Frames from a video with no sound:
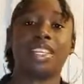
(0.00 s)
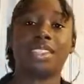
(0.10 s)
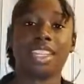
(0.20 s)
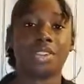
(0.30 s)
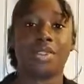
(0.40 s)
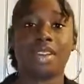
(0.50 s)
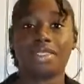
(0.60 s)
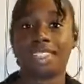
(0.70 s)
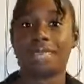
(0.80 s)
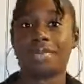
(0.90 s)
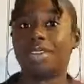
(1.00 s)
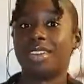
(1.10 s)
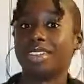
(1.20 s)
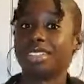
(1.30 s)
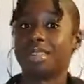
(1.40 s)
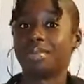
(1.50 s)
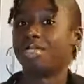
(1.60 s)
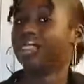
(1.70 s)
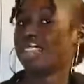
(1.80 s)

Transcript: It's like you have step 1, step 2,